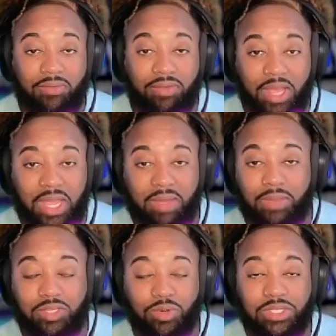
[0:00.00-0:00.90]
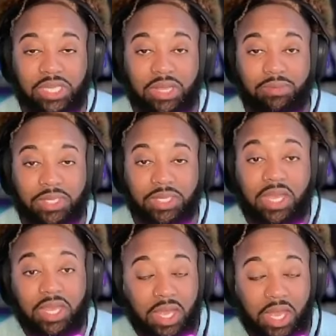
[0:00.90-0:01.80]
of land, make sure it's empty,
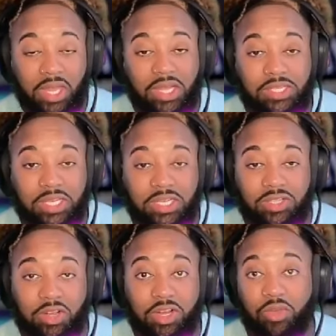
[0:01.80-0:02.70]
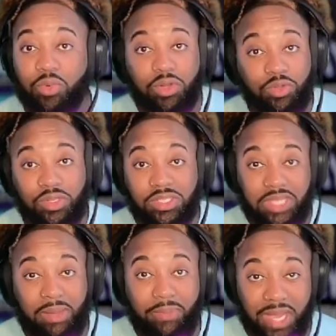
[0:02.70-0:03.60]
and let's get started. We're going to do this
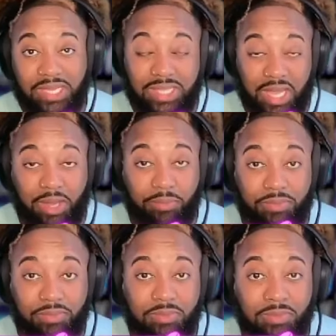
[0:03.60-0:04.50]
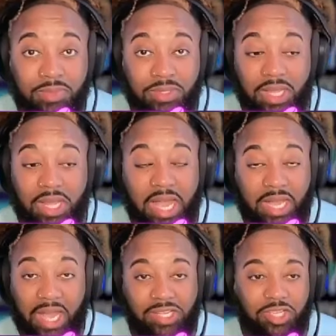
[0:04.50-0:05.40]
step by step. Like, I
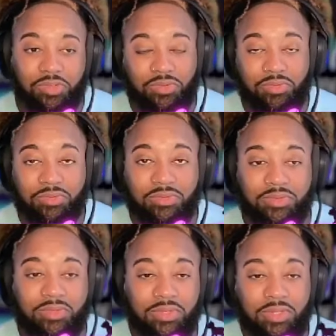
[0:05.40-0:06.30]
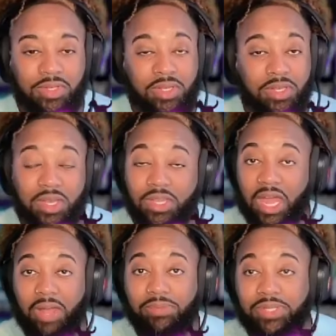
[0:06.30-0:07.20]
got you.
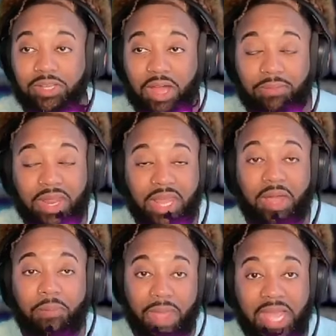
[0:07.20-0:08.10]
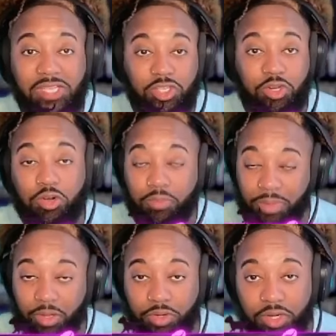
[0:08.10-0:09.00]
Now I'm not like a master
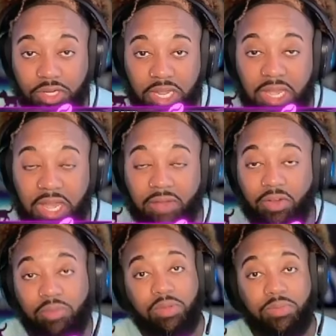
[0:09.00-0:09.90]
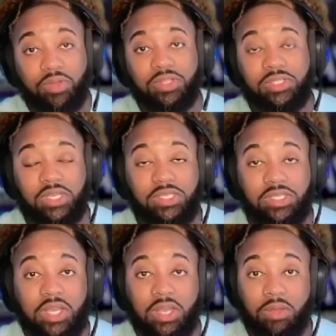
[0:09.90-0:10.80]
builder yet. I've only been
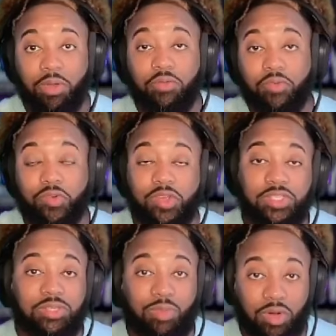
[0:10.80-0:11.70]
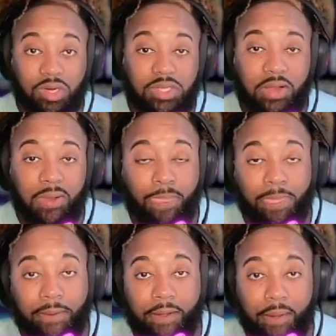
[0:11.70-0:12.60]
building for real since March.
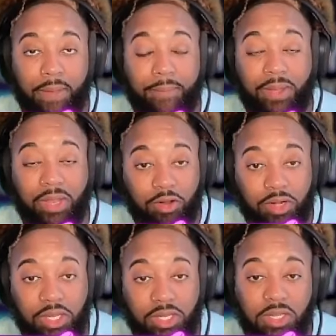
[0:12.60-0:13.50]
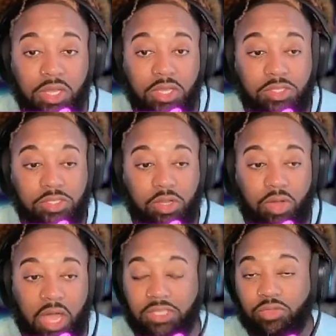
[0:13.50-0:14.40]
I've been learning, so
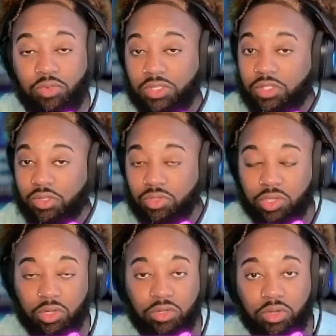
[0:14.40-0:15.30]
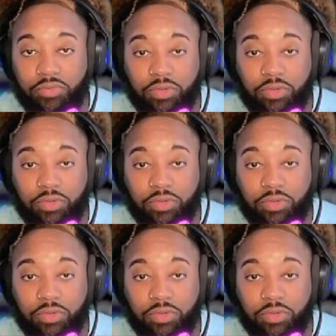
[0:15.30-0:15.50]
I just want to show you a few